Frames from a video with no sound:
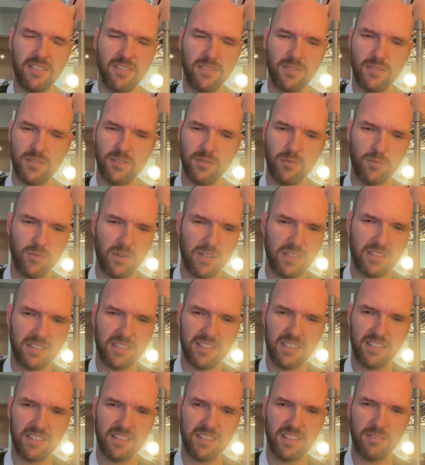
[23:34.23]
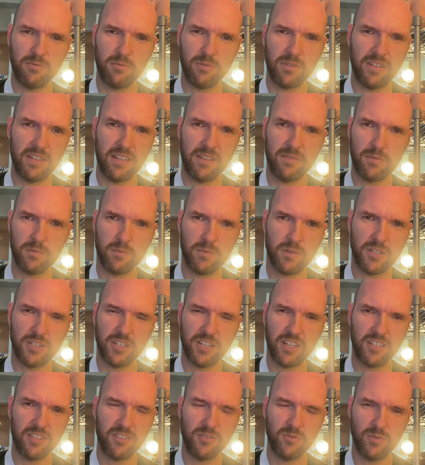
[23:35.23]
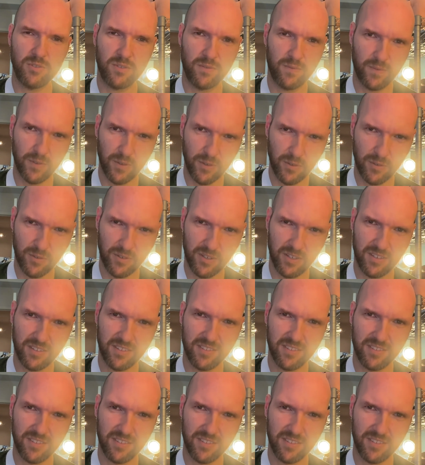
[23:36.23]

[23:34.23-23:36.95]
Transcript: The one thing that will never reject you is food,